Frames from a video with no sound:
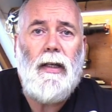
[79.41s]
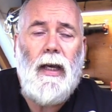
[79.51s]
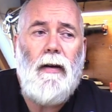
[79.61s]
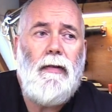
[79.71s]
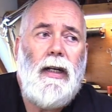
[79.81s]

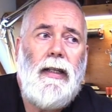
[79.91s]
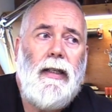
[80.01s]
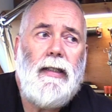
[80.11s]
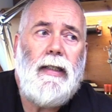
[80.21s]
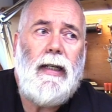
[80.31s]
Currently
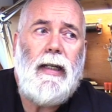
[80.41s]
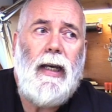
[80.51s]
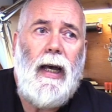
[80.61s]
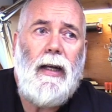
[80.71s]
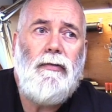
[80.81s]
there's nearly
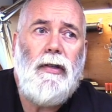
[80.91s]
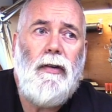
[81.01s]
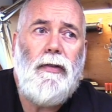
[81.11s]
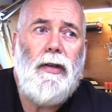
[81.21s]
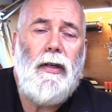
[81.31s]

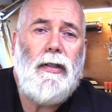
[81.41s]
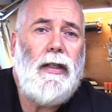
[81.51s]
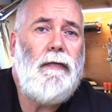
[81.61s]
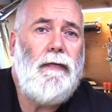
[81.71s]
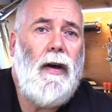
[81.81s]

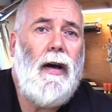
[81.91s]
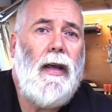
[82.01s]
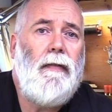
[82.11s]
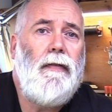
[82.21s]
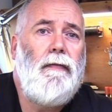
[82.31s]

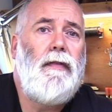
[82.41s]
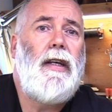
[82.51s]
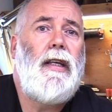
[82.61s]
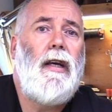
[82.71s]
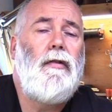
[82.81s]
135
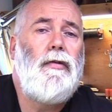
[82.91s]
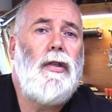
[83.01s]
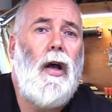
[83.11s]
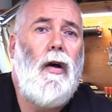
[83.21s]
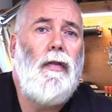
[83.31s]
videos
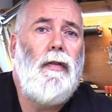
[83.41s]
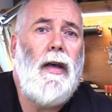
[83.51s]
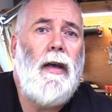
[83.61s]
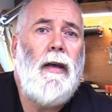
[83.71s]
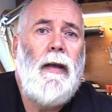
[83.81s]
on
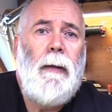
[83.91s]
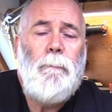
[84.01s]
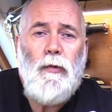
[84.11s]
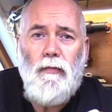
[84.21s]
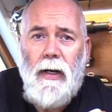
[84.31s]
there,
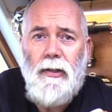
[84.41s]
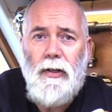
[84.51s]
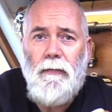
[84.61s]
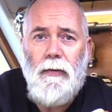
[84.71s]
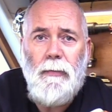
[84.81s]

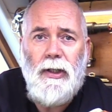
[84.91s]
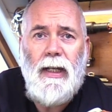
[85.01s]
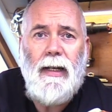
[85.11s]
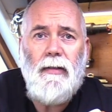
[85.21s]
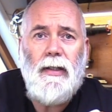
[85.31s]
ranging from the
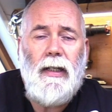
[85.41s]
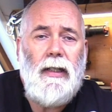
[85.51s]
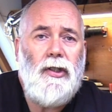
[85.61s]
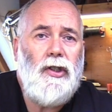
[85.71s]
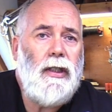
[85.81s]
saddle
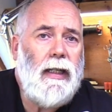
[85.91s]
stitch to